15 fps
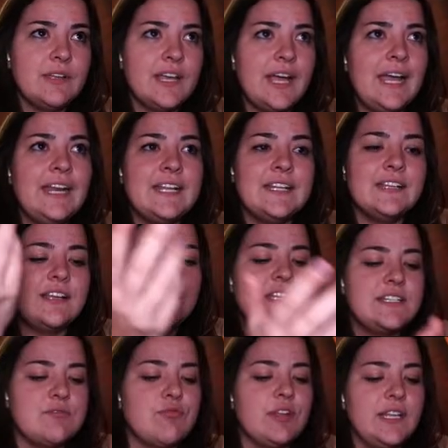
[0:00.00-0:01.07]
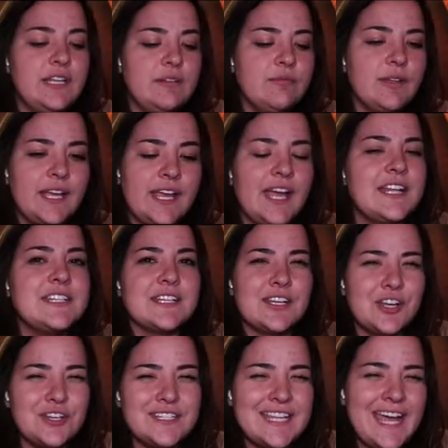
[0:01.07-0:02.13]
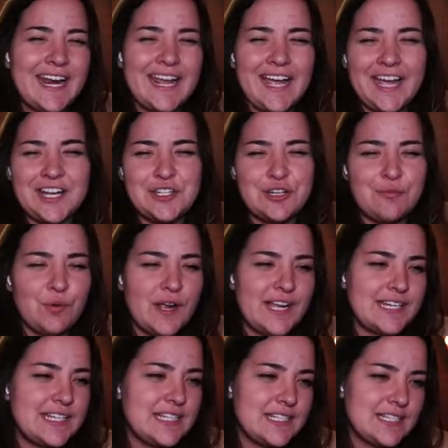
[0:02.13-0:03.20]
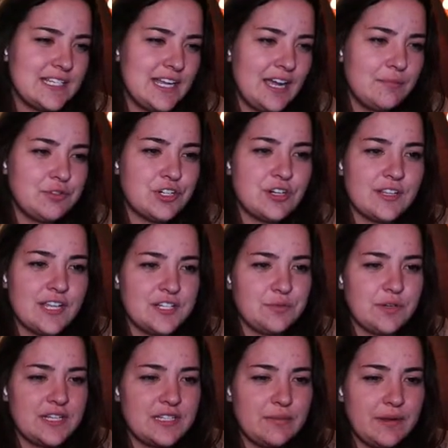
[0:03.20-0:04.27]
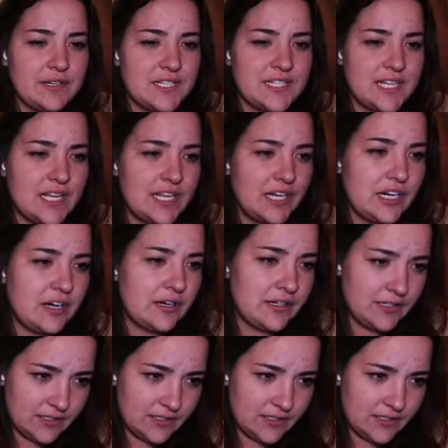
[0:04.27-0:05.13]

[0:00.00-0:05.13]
and it is really like it's a good data hygiene practice. I'm sure that's what he's about to say here.